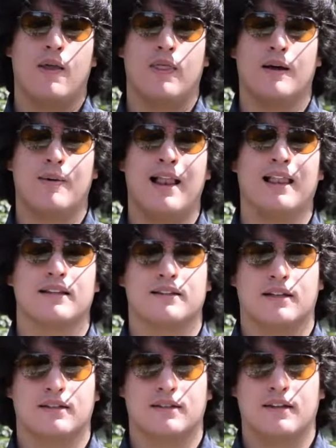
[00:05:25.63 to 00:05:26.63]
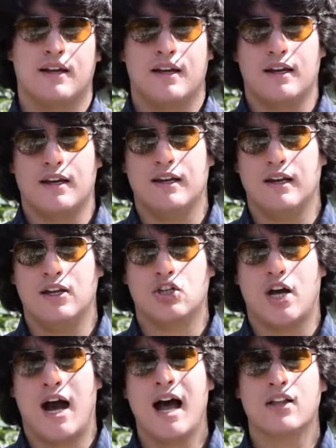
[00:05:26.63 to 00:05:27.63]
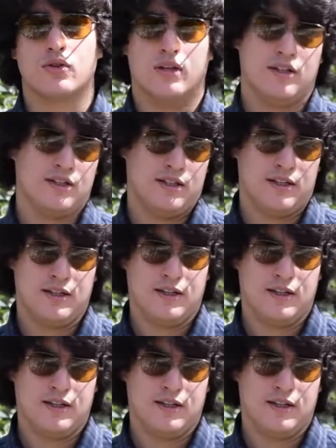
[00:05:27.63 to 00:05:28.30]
the balances in each address.